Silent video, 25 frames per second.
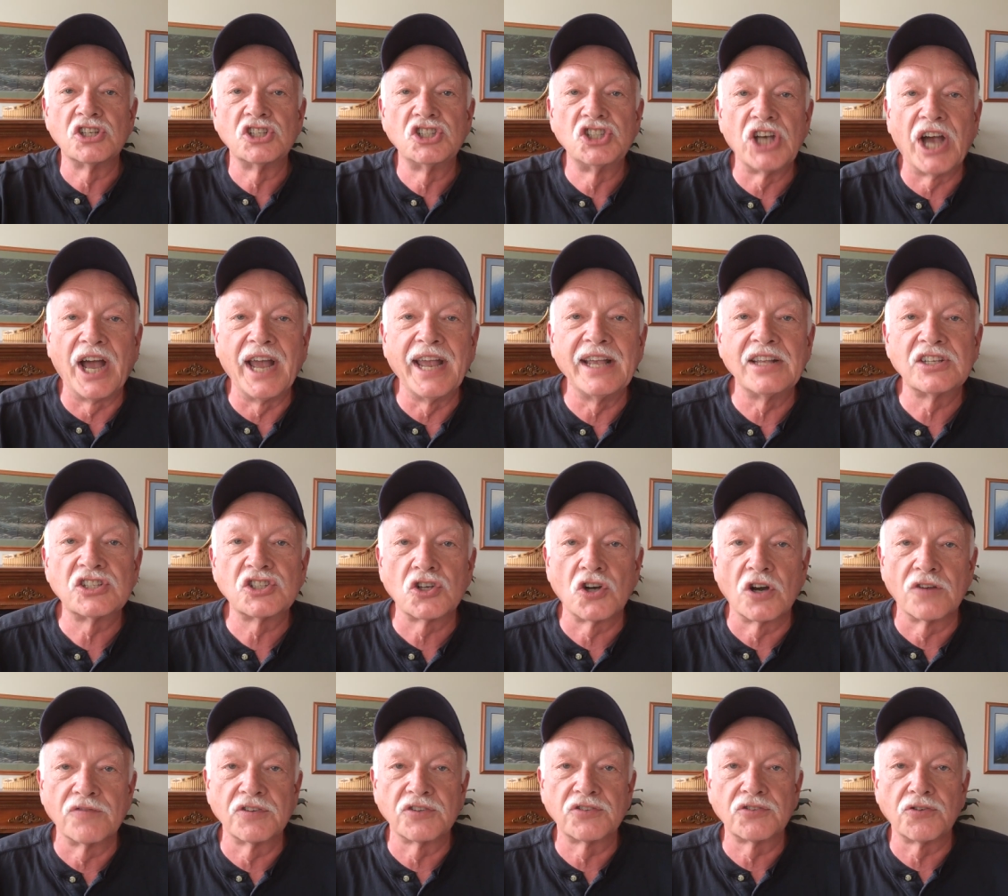The giants
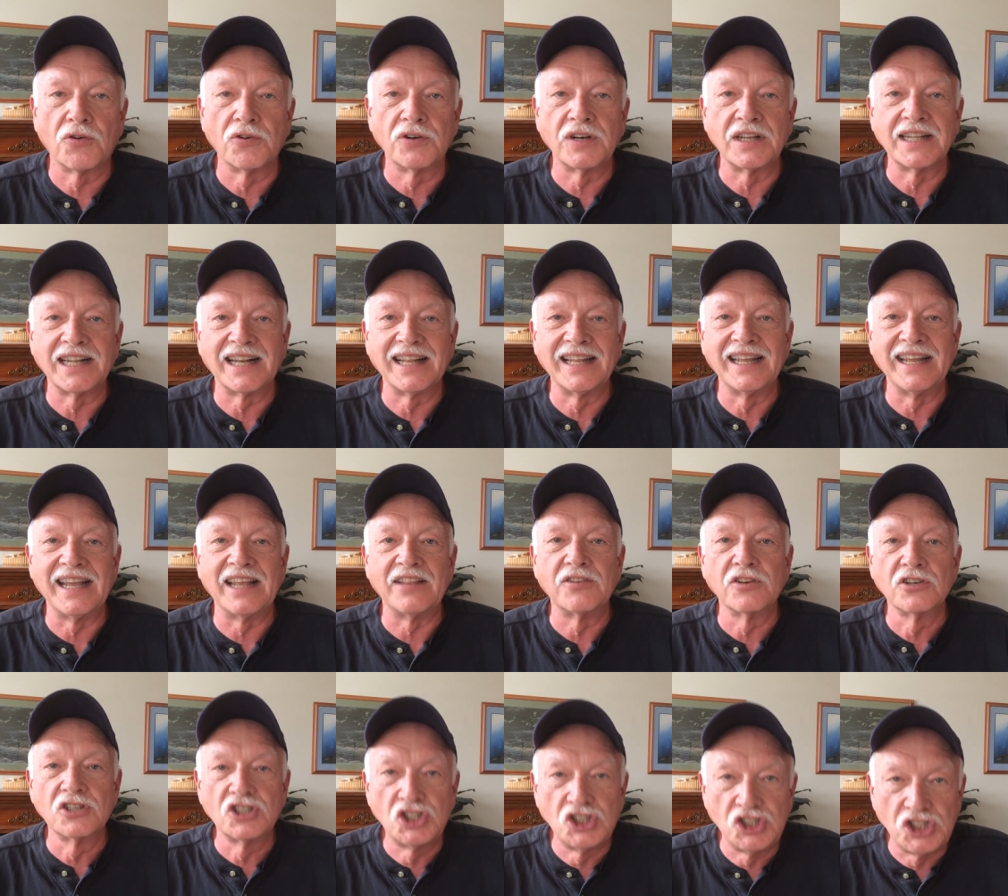are overthrown in the land.
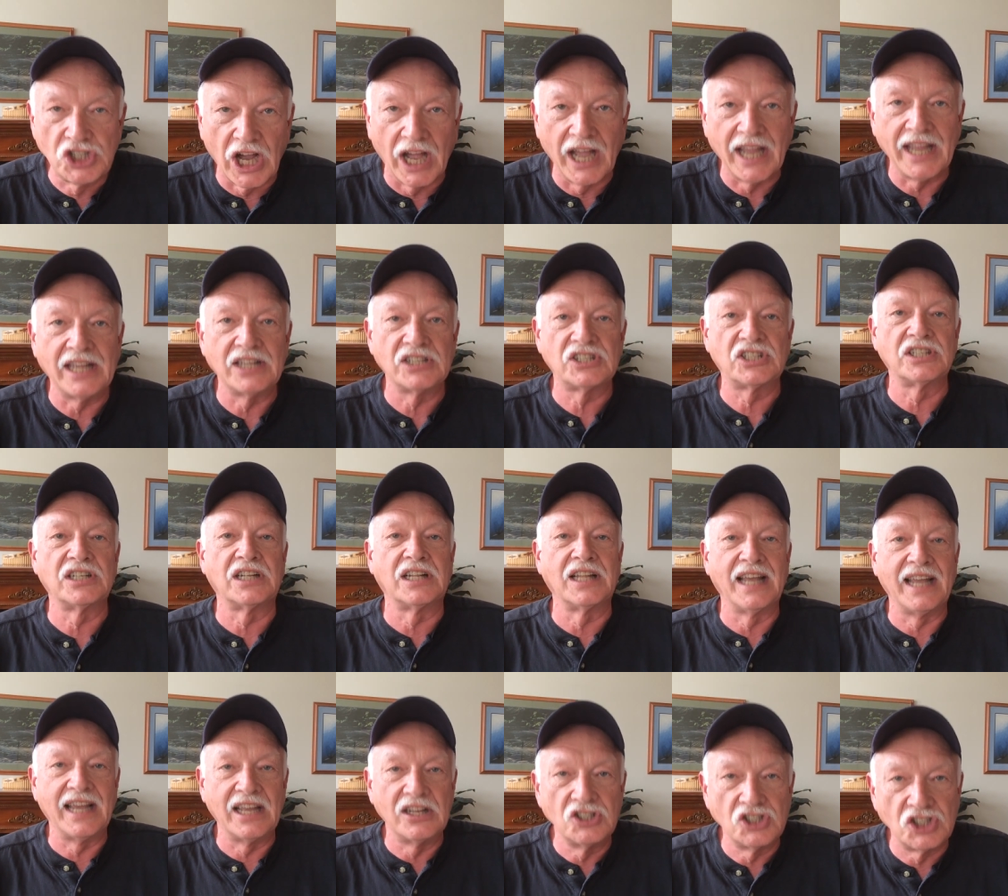There's giants in the
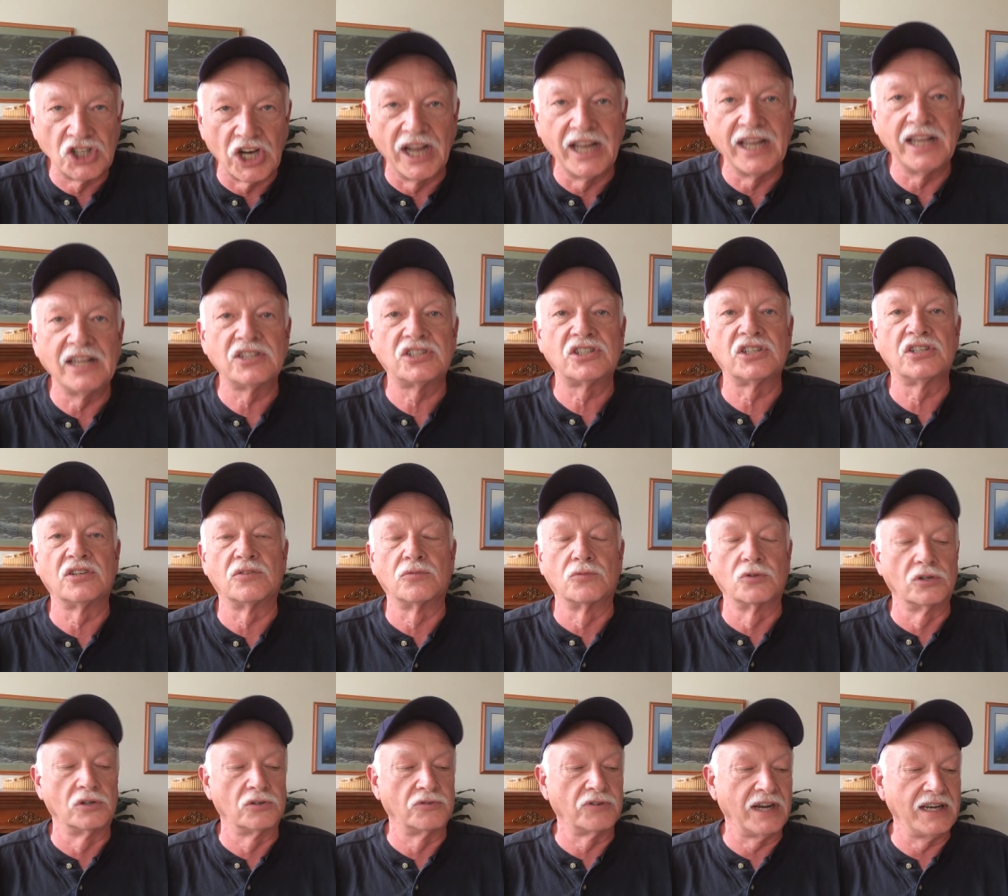land, giants in the
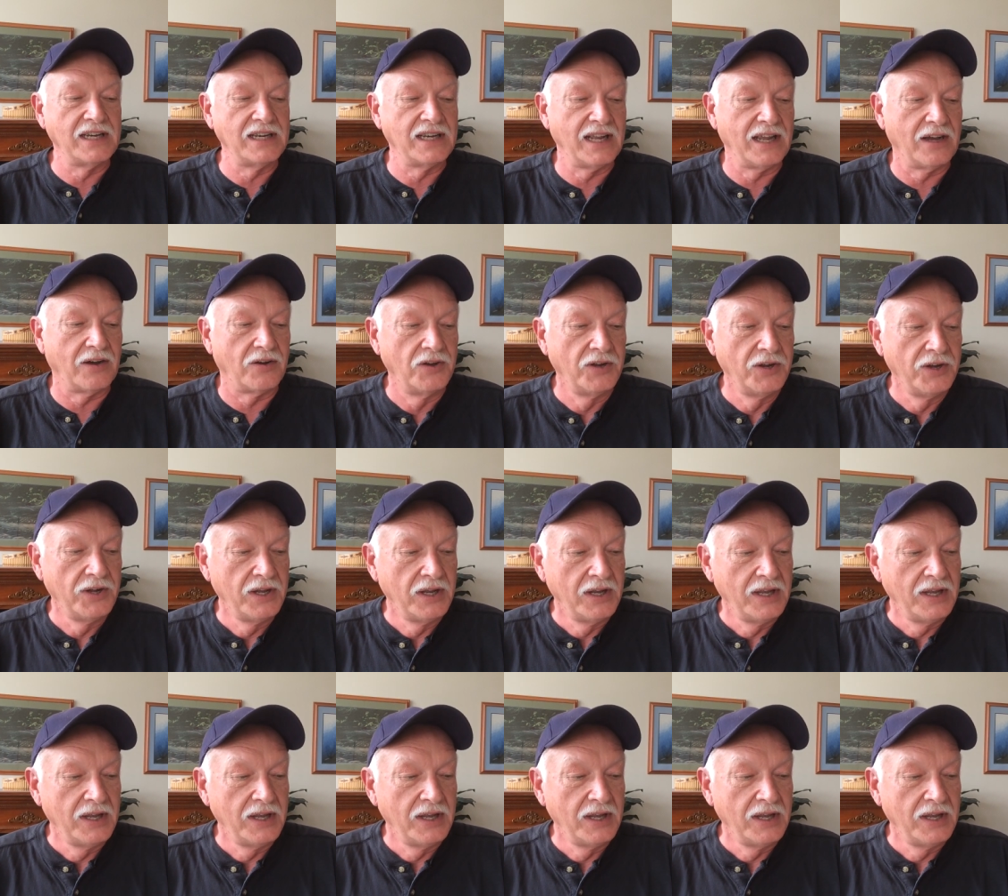world right now.